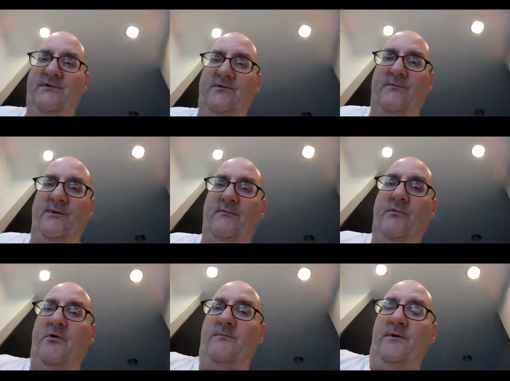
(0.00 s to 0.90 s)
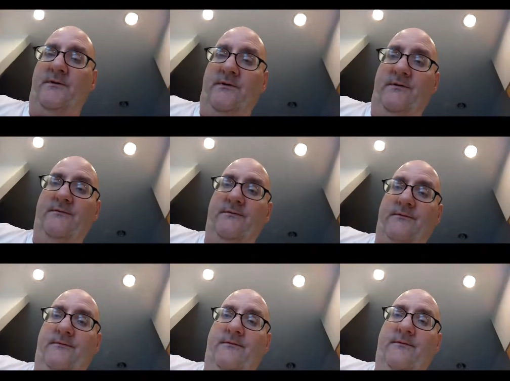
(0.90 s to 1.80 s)
she showed up at the apartment, and
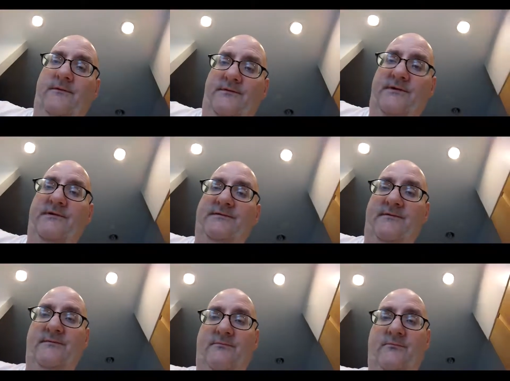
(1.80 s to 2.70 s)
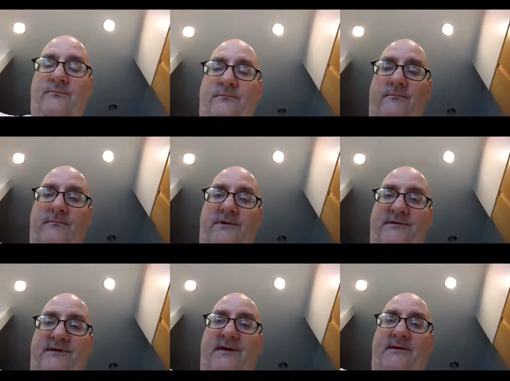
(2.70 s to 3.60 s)
she's
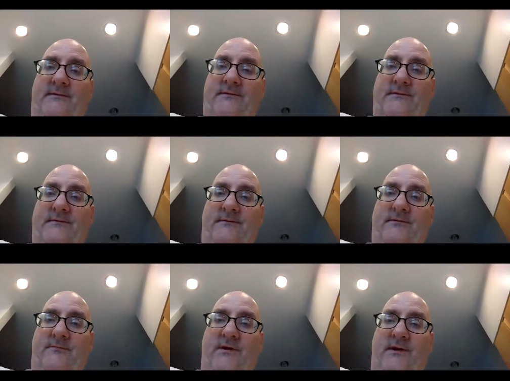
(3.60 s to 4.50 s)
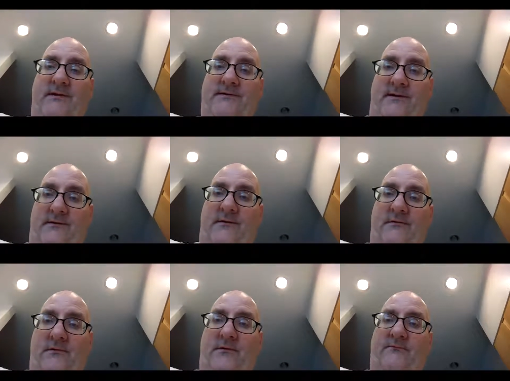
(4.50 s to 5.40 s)
designed to be a
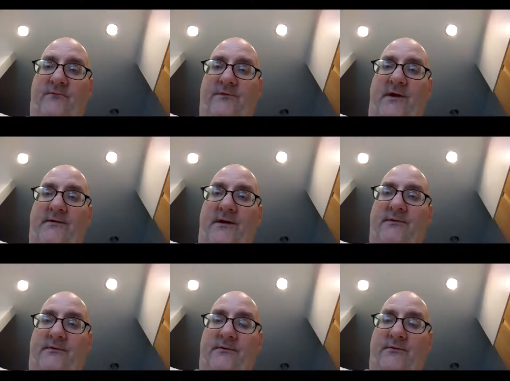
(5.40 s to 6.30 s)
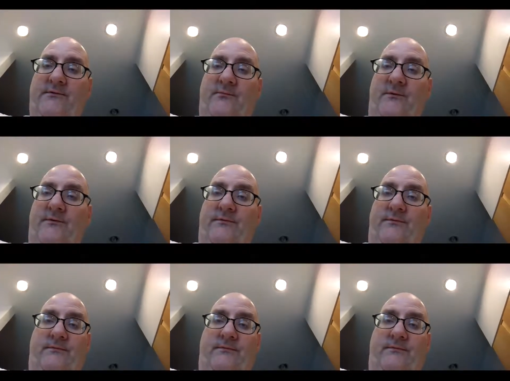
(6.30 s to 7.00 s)
dead-on look for that night nurse with,